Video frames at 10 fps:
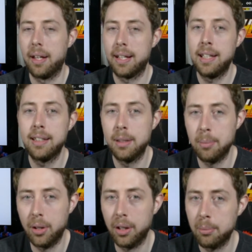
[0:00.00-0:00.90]
collecting
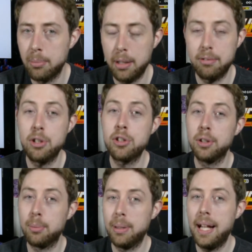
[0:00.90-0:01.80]
them all. My
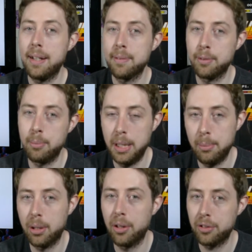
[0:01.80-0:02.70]
original plan for mini
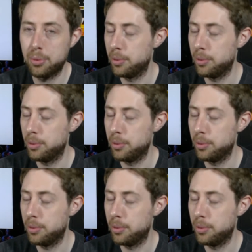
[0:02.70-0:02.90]
blocks